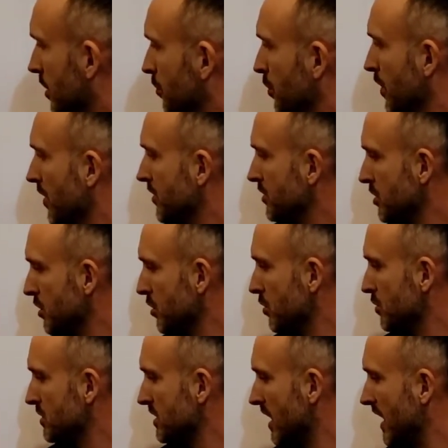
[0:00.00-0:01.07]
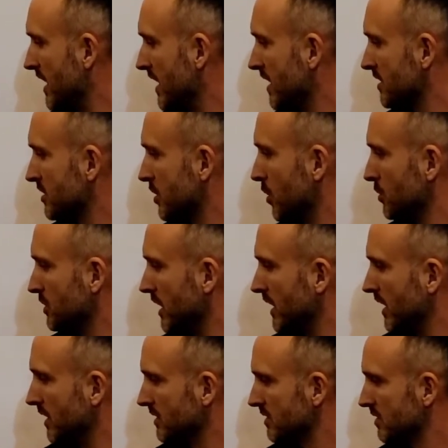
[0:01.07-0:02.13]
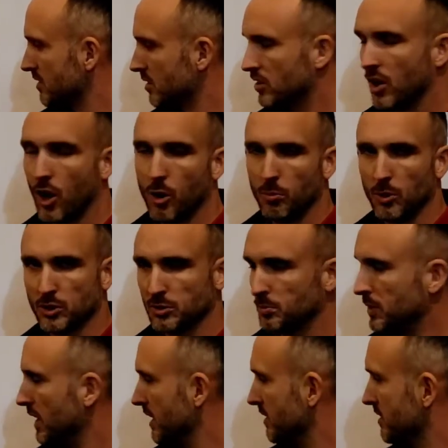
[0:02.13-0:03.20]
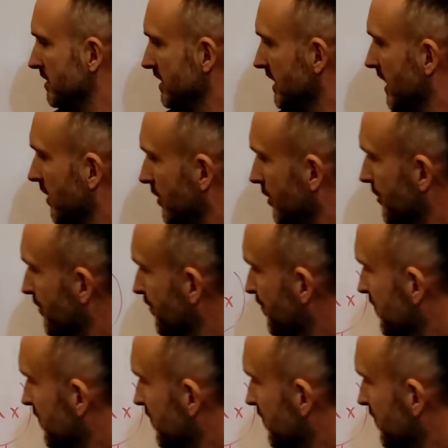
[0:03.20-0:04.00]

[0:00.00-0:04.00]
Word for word: up with 2 sine x cosine x, all multiplied together.